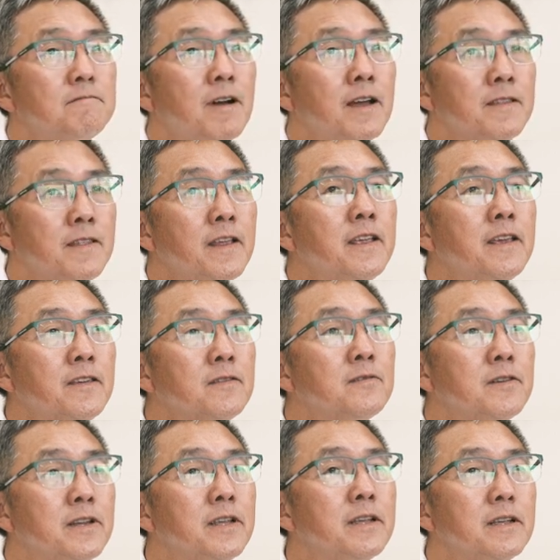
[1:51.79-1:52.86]
I think
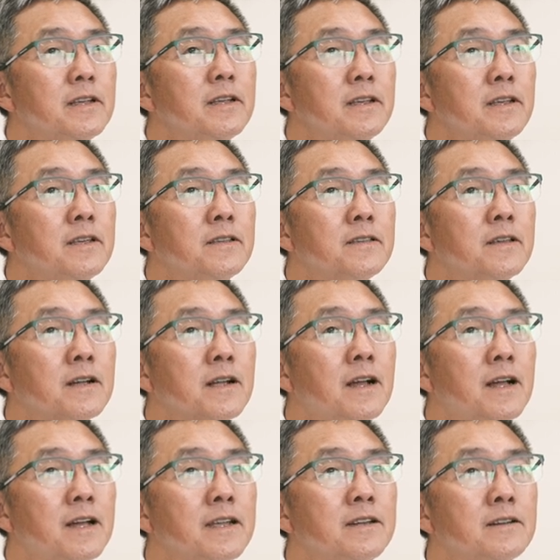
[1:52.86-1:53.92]
history is a
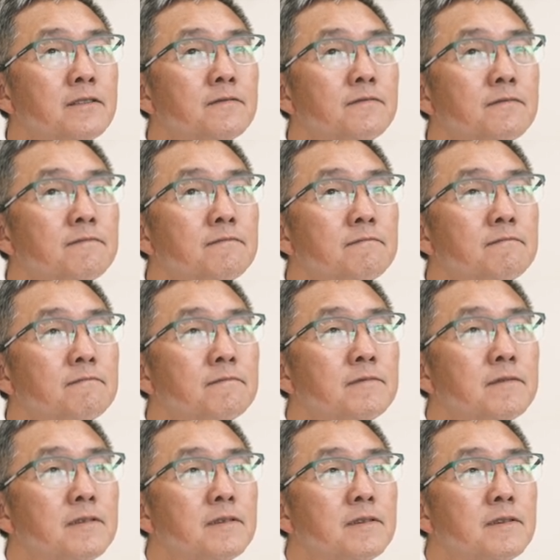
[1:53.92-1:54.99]
kind of
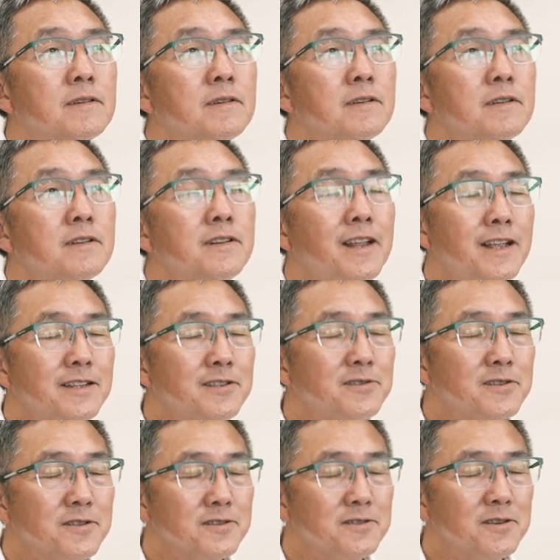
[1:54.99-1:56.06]

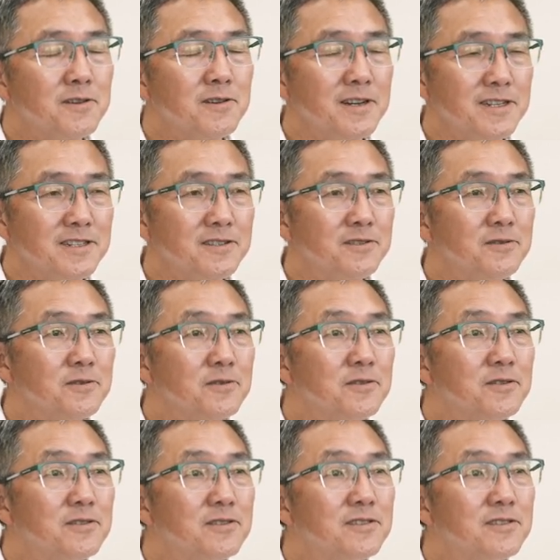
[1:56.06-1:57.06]
dangerous knowledge too.